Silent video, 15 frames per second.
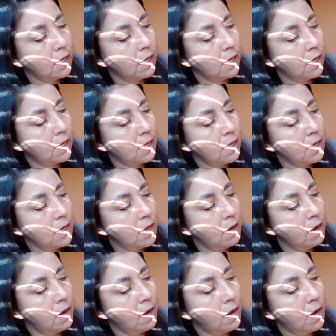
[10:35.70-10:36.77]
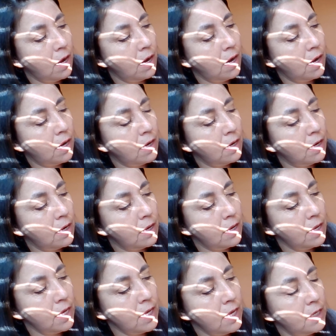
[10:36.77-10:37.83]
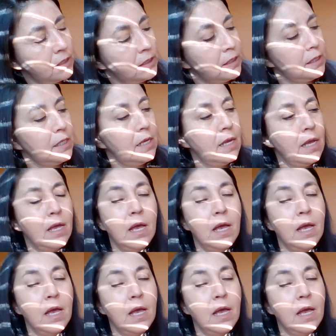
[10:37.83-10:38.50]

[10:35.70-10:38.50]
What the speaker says: EARS.